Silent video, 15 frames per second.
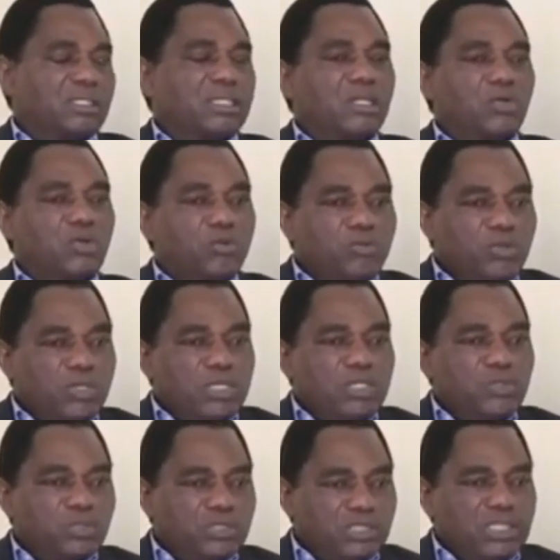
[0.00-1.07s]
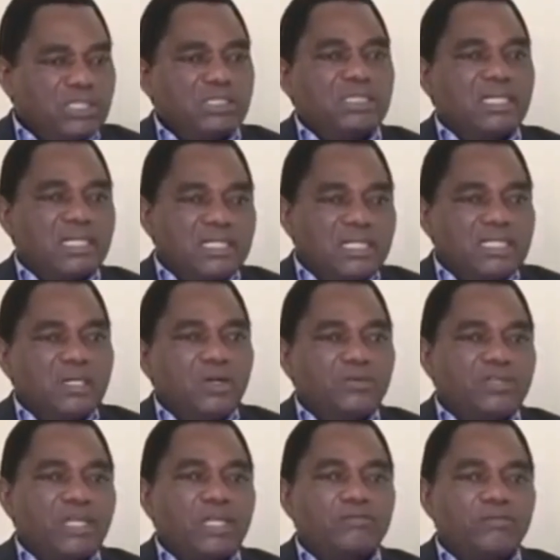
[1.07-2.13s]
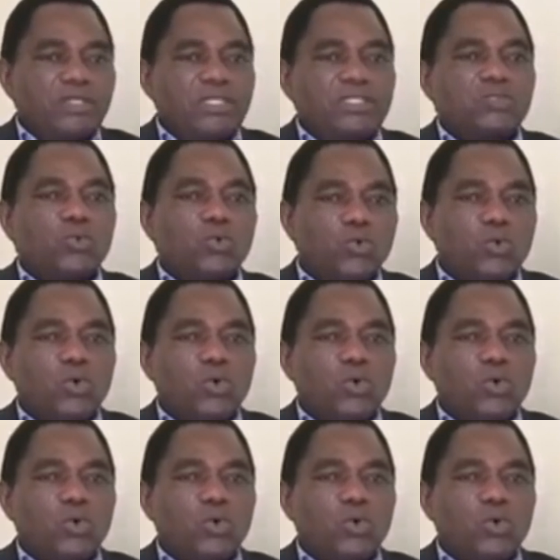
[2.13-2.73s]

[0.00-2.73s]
The community will sit, the leader of that village,